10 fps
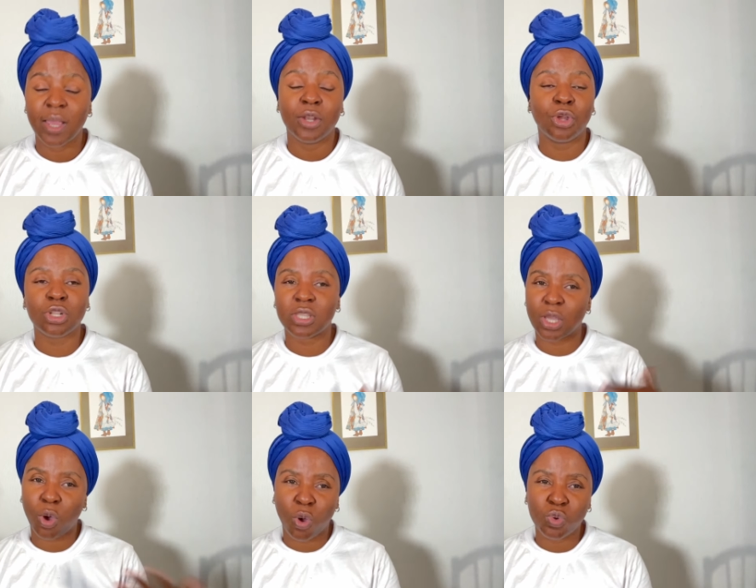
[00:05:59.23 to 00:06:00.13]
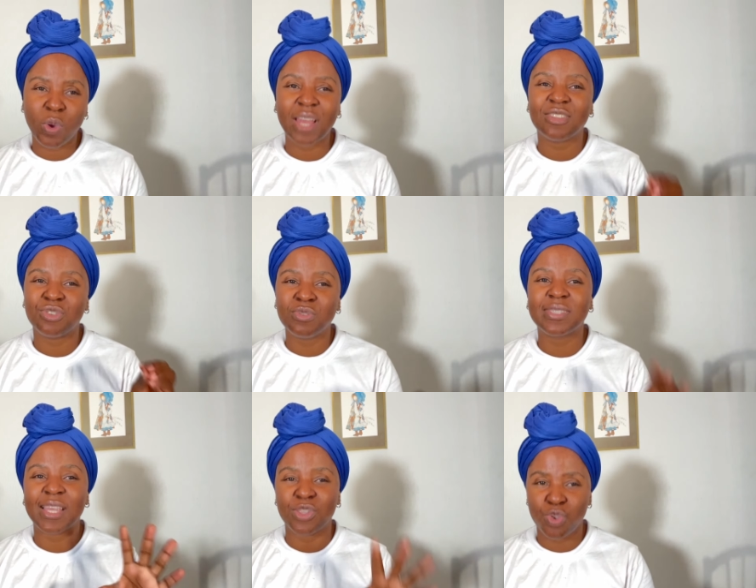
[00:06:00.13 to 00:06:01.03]
not the old one use
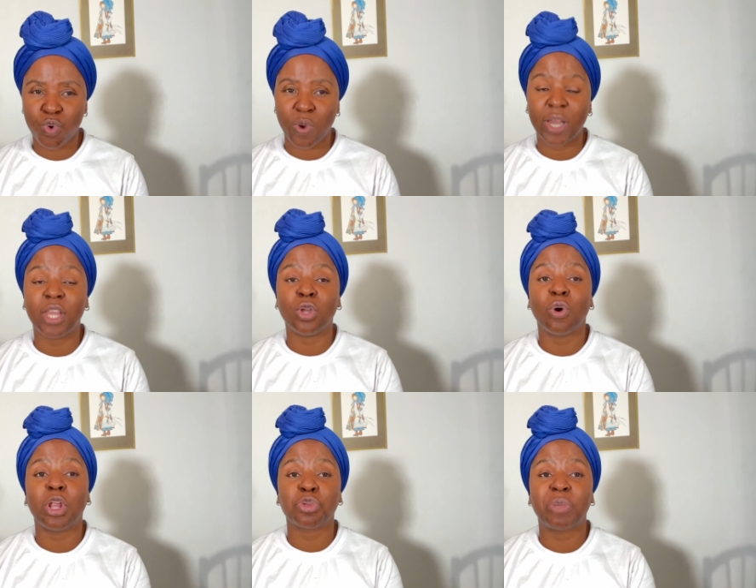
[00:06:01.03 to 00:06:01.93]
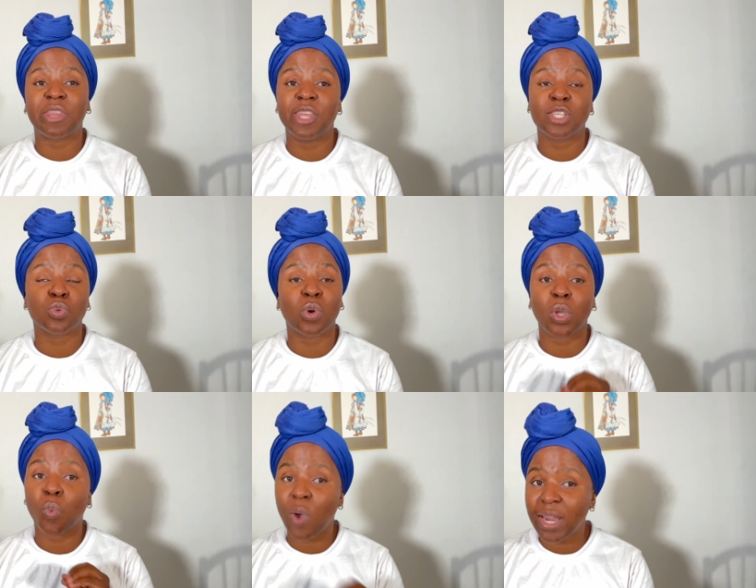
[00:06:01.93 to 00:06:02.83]
the new one in order to make things work
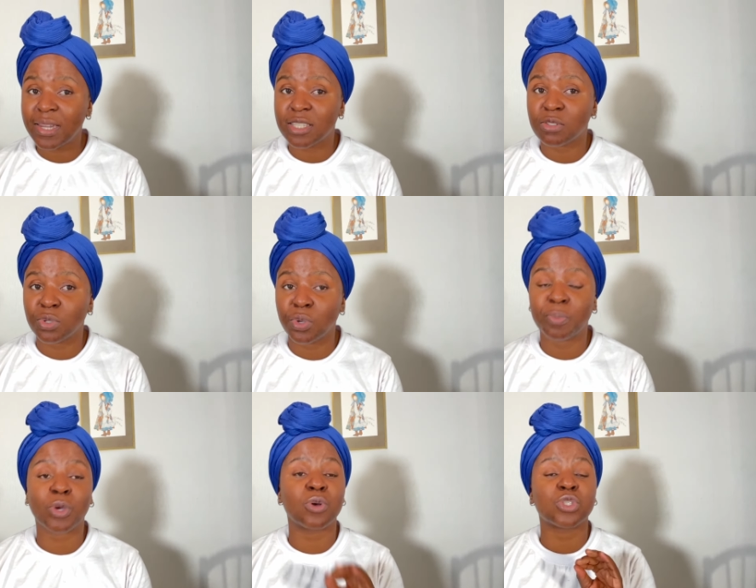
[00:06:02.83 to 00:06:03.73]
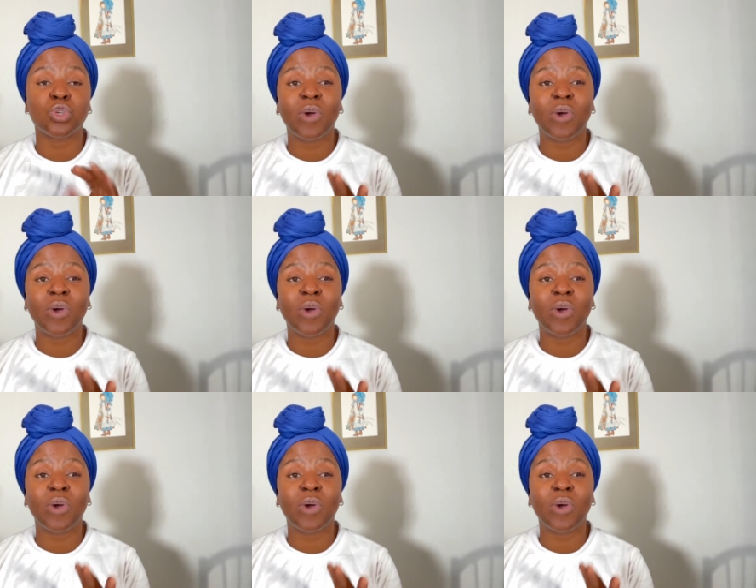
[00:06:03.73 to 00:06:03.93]
wonders to you because you